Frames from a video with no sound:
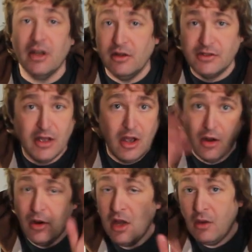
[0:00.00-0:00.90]

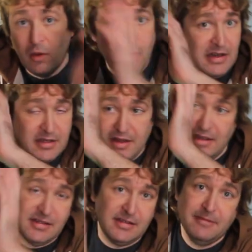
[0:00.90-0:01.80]
so-and-so, we went to
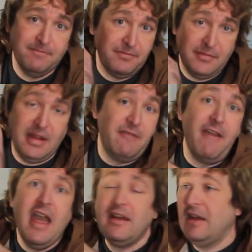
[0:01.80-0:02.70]
this
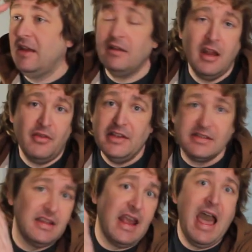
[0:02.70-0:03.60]
event and
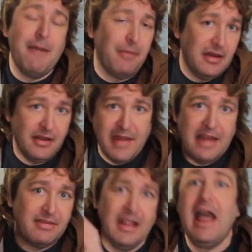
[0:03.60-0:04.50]
this thing happened and
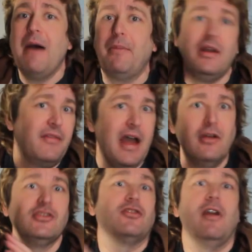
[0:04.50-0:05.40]
that thing happened and that
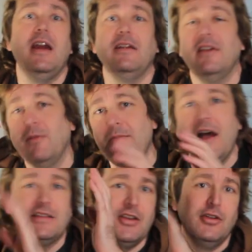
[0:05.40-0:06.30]
was great. And then we
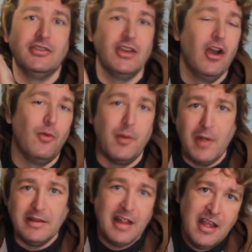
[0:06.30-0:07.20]
met so-and-so, we
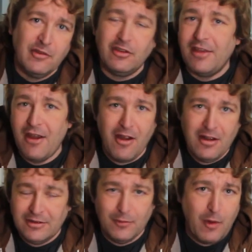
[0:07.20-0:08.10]
went to their,
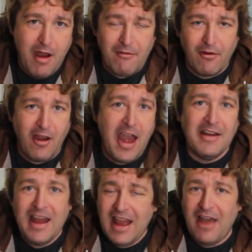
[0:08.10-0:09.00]
to wherever,
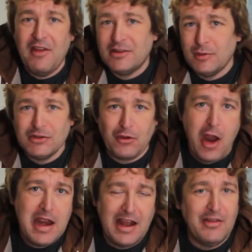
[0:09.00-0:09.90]
and this was
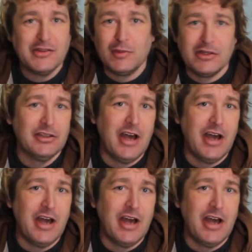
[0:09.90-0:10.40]
great and this was a